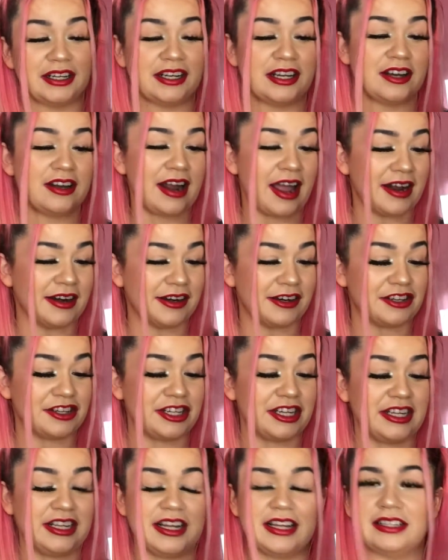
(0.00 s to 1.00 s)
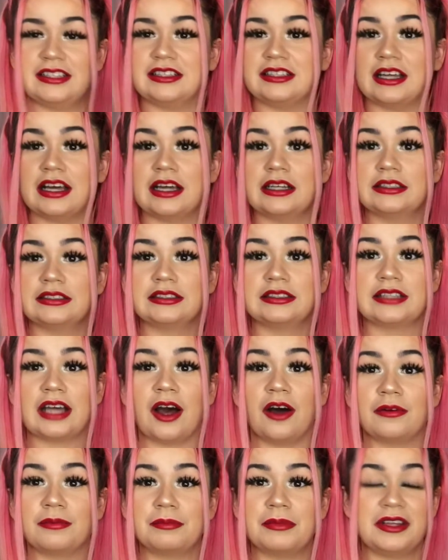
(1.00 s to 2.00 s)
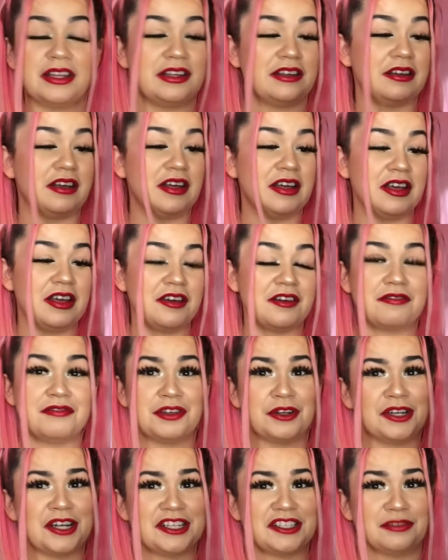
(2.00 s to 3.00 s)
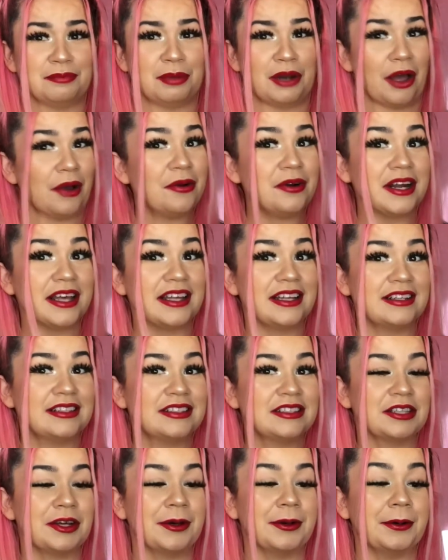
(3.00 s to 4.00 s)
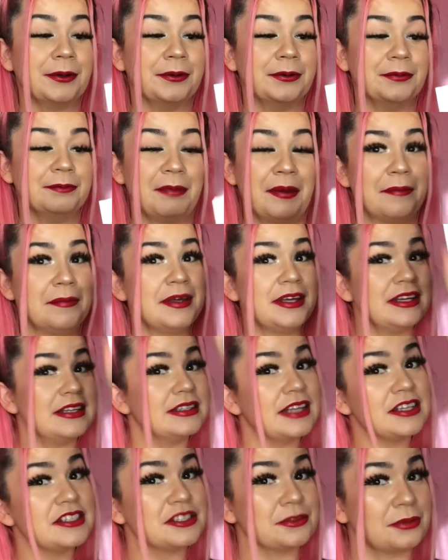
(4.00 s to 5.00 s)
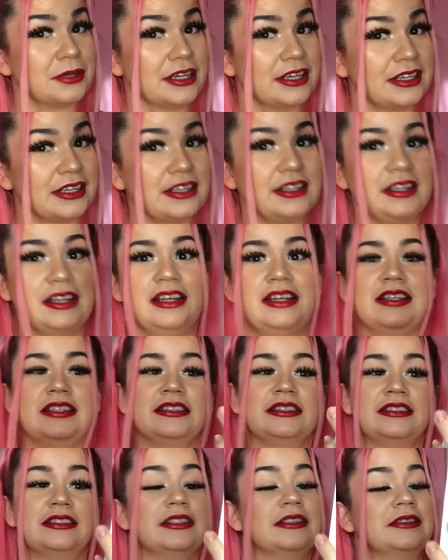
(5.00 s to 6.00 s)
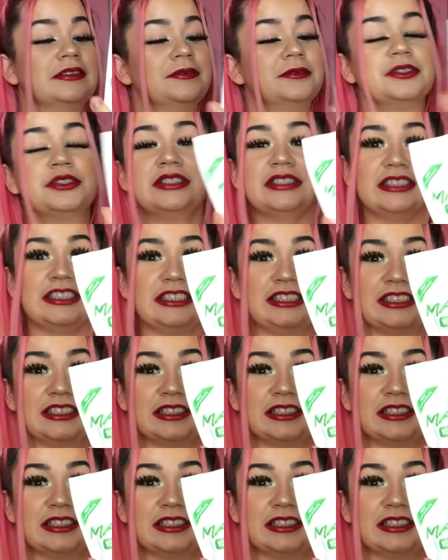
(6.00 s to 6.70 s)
good energy. It does help me feel less bloated, so maybe it does work. So we'll see.